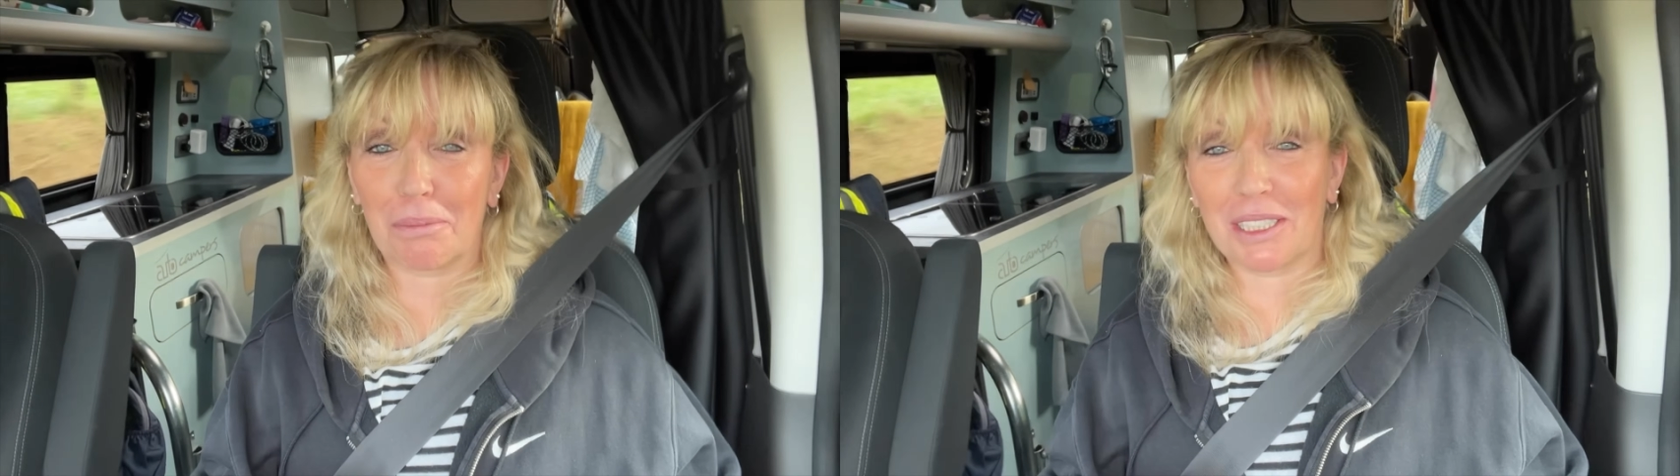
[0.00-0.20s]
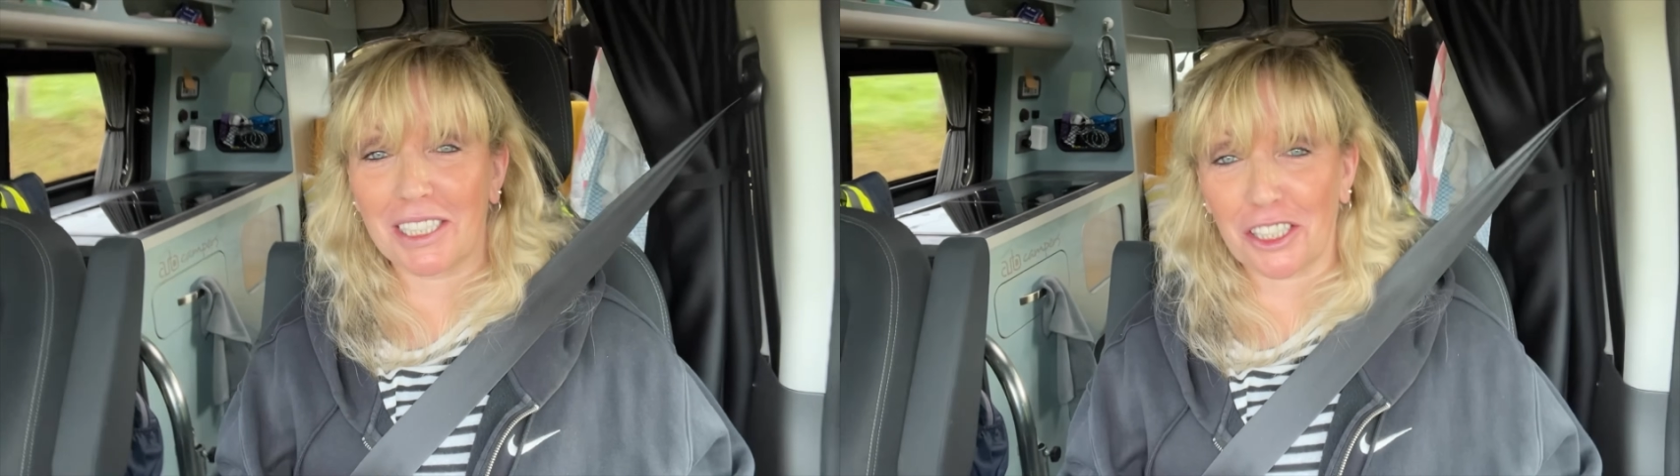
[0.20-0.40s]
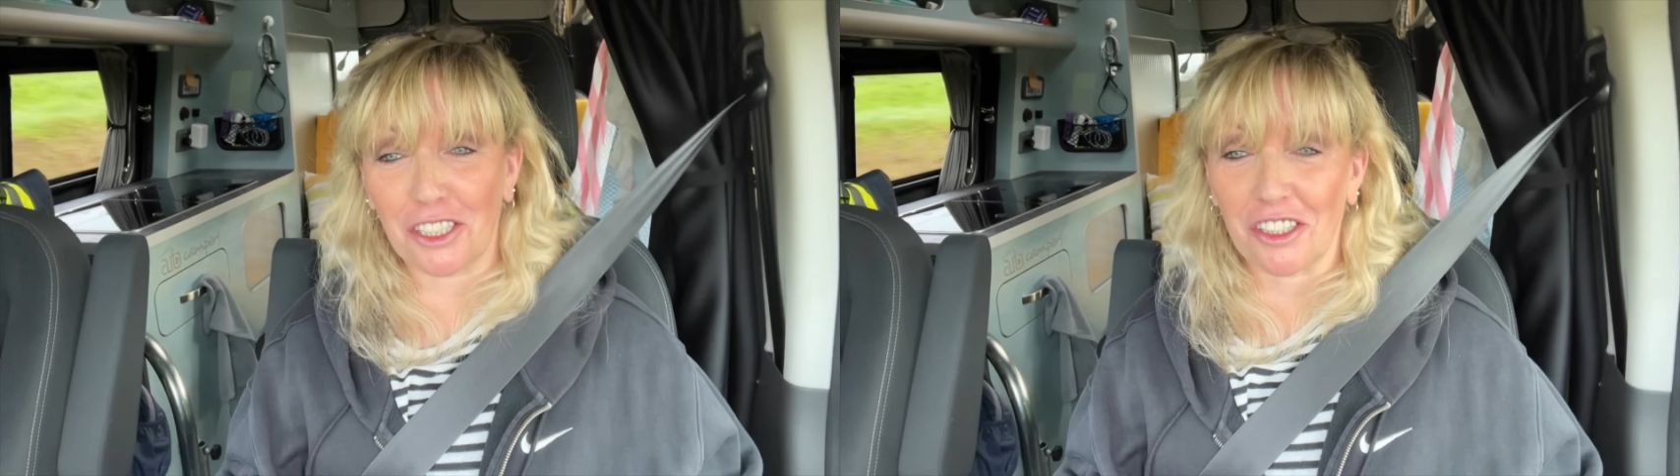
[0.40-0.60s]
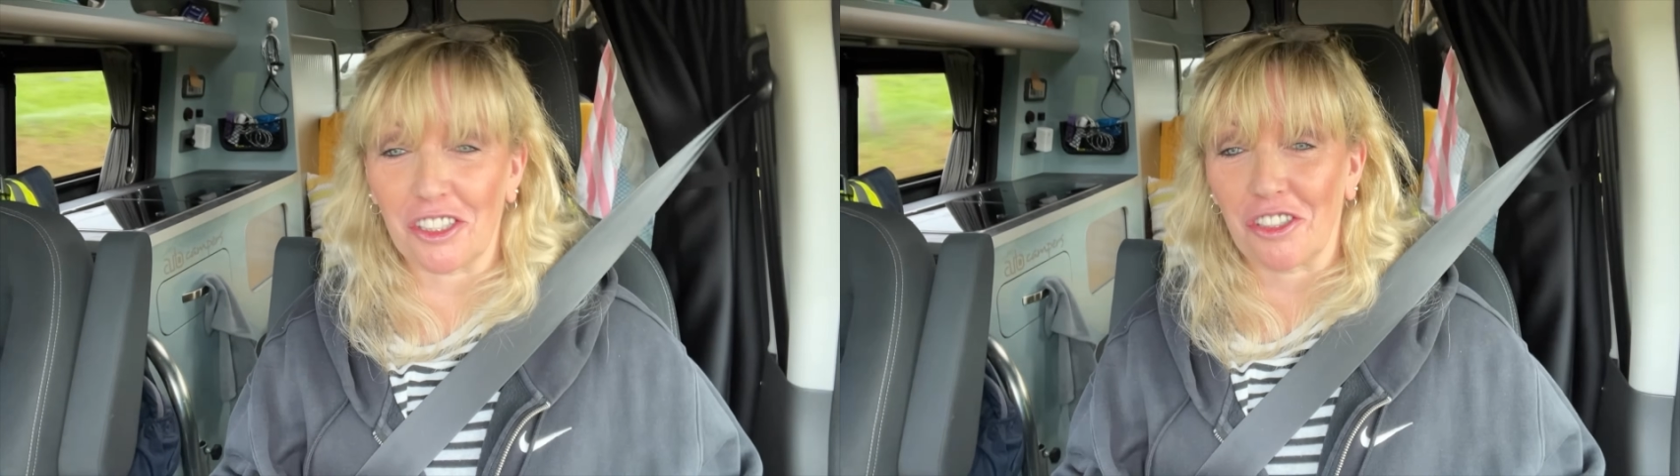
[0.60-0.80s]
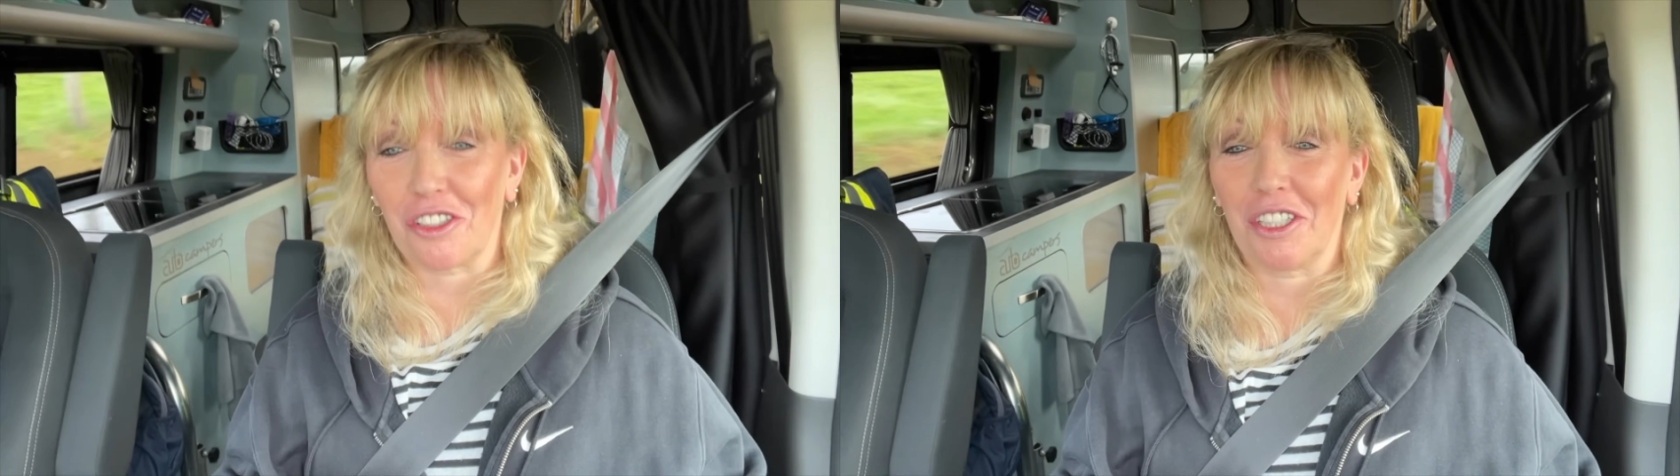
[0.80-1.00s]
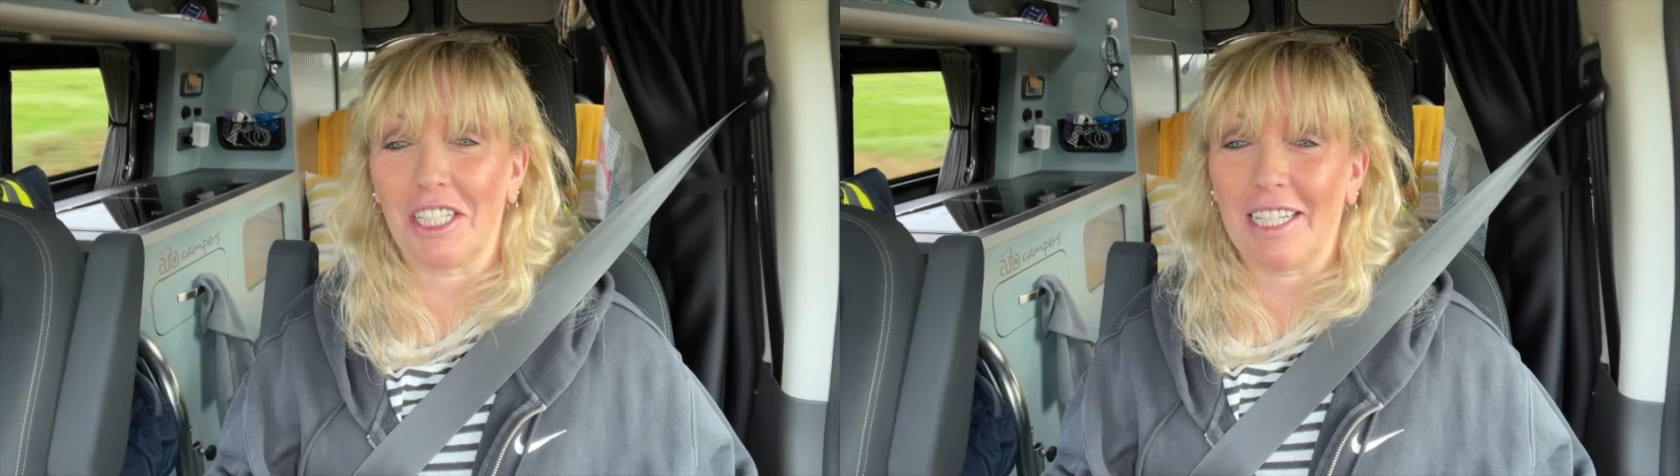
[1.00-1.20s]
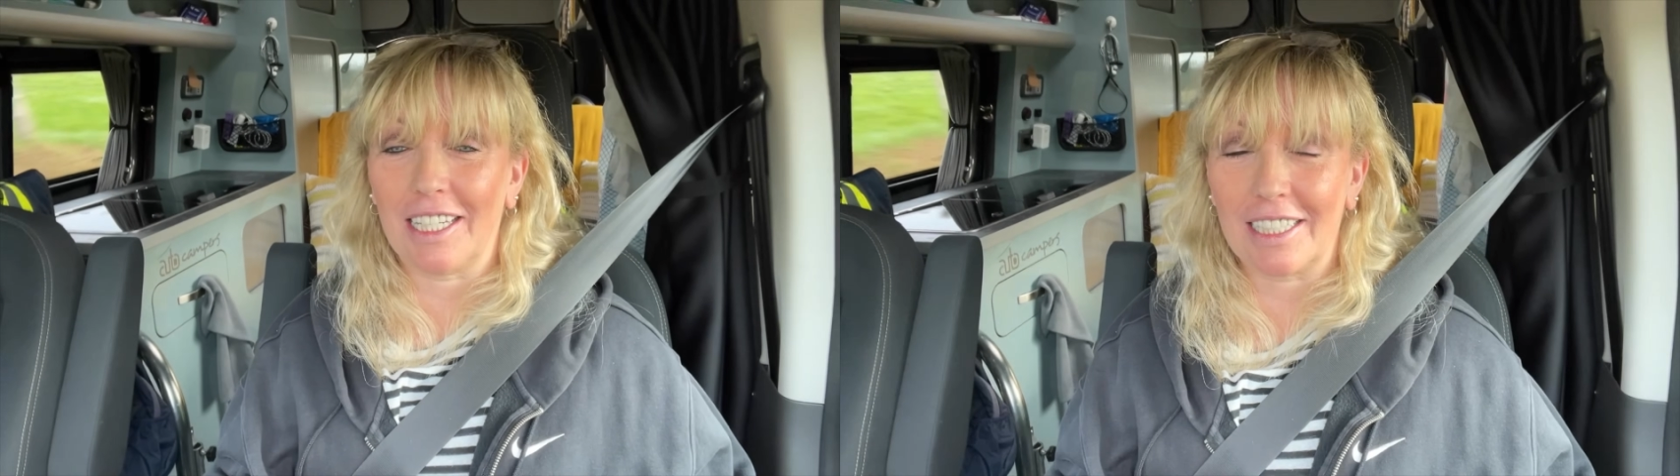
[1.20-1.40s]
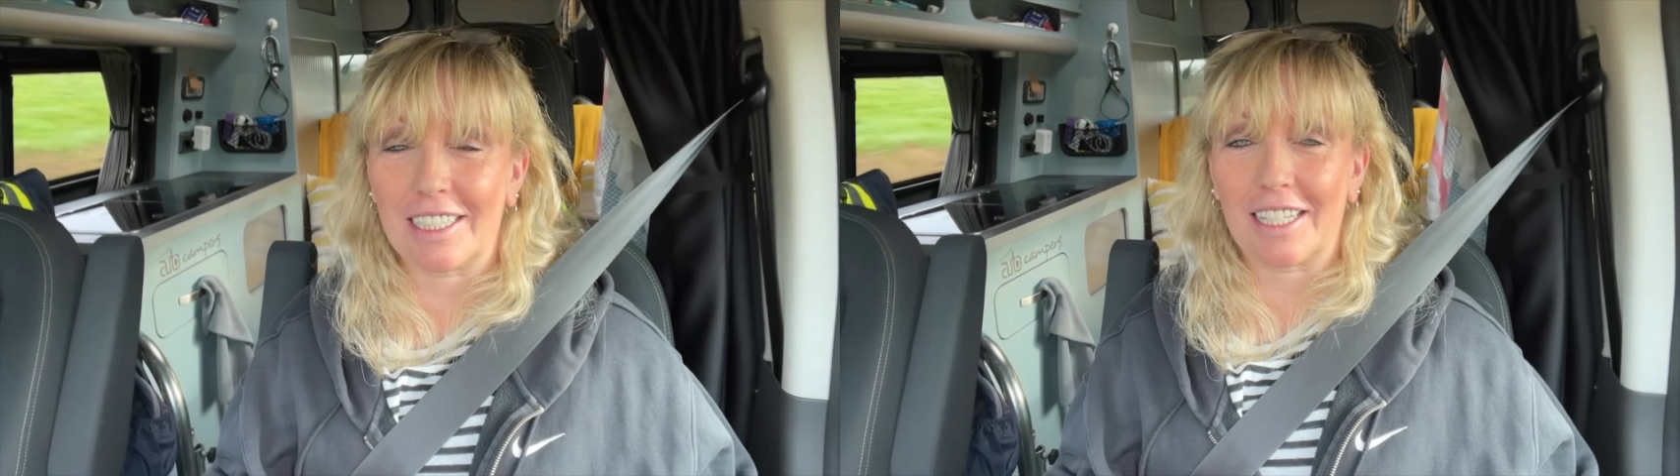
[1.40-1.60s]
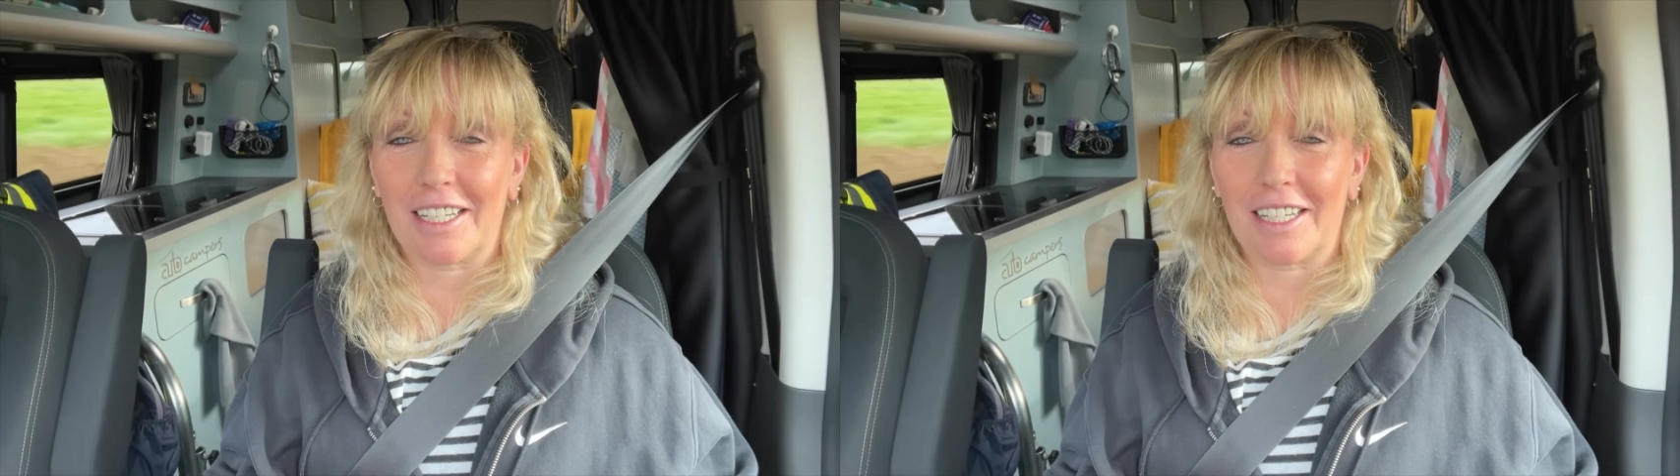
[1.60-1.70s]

positions trying it,